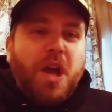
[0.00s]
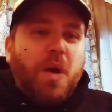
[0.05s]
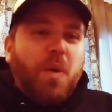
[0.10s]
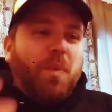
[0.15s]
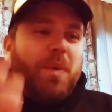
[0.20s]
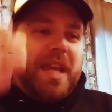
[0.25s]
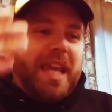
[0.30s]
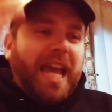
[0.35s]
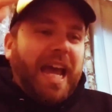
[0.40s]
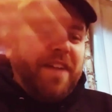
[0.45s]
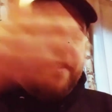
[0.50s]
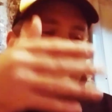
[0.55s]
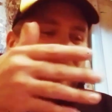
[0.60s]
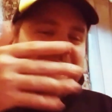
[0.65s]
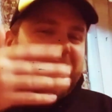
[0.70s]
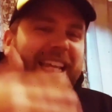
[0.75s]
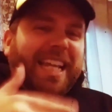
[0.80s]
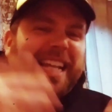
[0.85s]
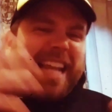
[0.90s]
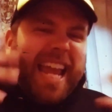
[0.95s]
We have it
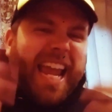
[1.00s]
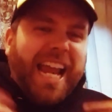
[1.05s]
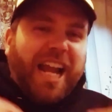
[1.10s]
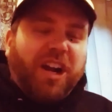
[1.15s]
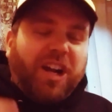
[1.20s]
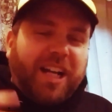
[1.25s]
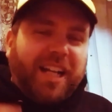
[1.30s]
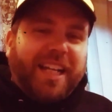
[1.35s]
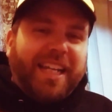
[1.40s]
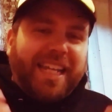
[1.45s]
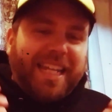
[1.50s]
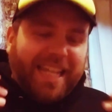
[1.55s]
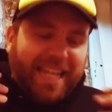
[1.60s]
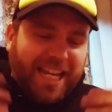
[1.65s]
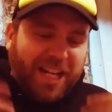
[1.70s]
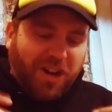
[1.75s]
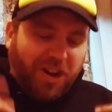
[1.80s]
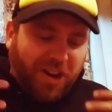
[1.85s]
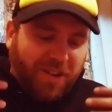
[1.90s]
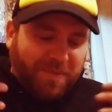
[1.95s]
inherently
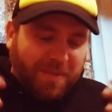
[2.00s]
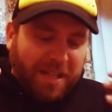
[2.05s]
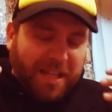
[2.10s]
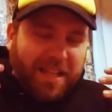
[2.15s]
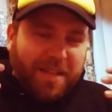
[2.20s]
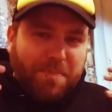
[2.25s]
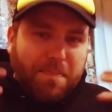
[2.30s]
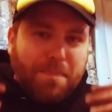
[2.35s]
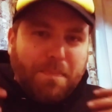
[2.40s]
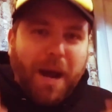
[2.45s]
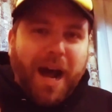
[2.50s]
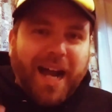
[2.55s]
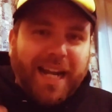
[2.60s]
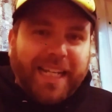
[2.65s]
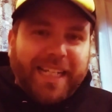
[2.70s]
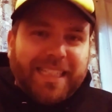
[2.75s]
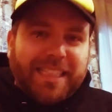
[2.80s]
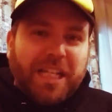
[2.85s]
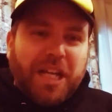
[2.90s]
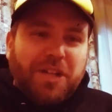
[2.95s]
in our
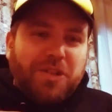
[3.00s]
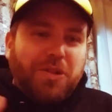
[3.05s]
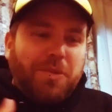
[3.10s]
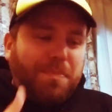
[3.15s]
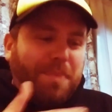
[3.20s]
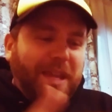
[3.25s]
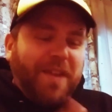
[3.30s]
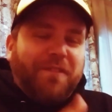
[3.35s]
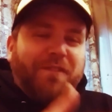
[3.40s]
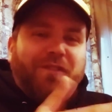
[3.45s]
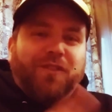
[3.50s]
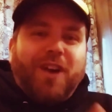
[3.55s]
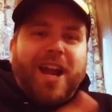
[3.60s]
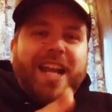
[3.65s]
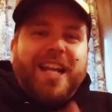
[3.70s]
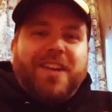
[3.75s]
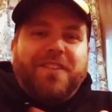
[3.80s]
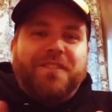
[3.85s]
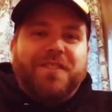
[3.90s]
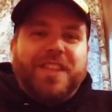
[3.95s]
bodies to be
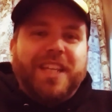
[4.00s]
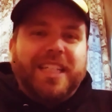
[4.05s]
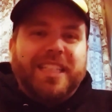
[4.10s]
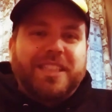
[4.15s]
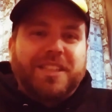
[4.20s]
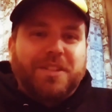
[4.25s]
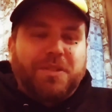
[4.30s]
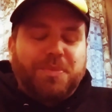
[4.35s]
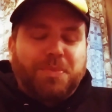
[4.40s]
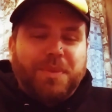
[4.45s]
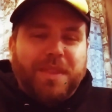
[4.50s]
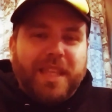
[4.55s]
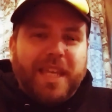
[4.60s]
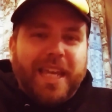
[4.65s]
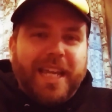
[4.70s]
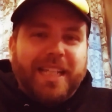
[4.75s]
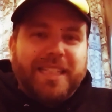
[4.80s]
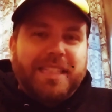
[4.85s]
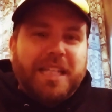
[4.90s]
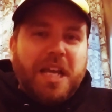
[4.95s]
afraid of these
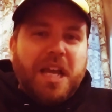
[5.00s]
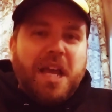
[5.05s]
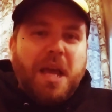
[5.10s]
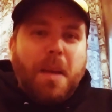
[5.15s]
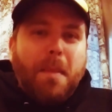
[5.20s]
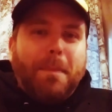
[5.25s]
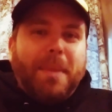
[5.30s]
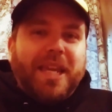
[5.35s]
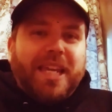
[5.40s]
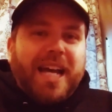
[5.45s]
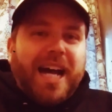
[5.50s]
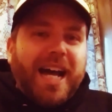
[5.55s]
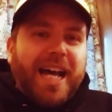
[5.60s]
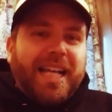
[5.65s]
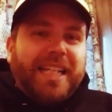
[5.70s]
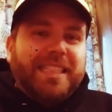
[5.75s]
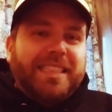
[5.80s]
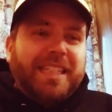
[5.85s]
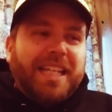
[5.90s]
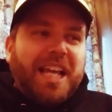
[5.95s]
things
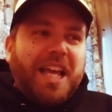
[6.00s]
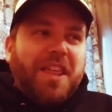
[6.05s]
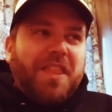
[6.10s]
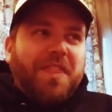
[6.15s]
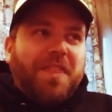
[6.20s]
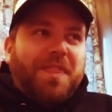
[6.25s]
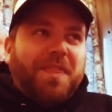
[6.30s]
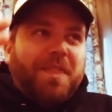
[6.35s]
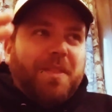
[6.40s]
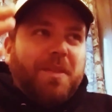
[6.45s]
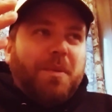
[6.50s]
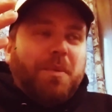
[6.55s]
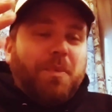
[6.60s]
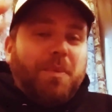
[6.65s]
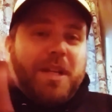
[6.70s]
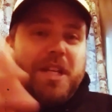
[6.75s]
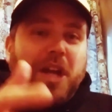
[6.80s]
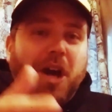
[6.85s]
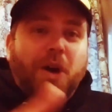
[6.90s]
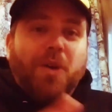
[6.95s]
because
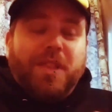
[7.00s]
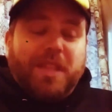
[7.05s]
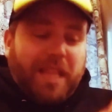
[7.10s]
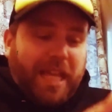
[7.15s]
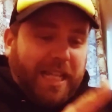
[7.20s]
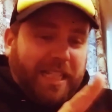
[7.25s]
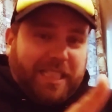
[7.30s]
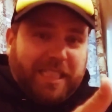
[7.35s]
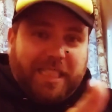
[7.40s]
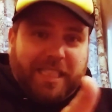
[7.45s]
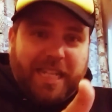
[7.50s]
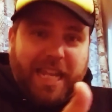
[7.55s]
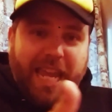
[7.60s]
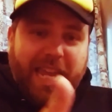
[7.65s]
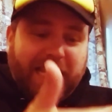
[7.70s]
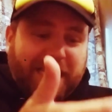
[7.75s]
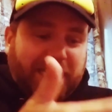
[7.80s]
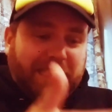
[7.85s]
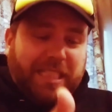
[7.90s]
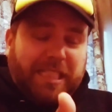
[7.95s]
We know that like
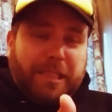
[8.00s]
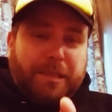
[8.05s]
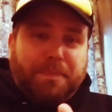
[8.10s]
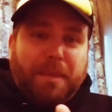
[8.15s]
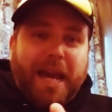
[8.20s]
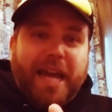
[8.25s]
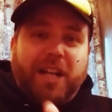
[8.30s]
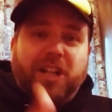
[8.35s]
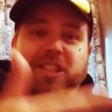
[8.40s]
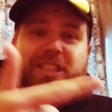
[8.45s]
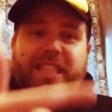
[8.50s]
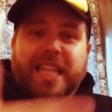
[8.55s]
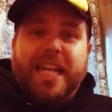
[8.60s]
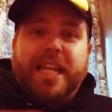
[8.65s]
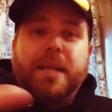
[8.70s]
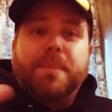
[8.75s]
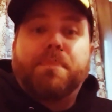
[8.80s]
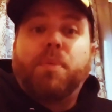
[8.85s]
snakes and spiders, they can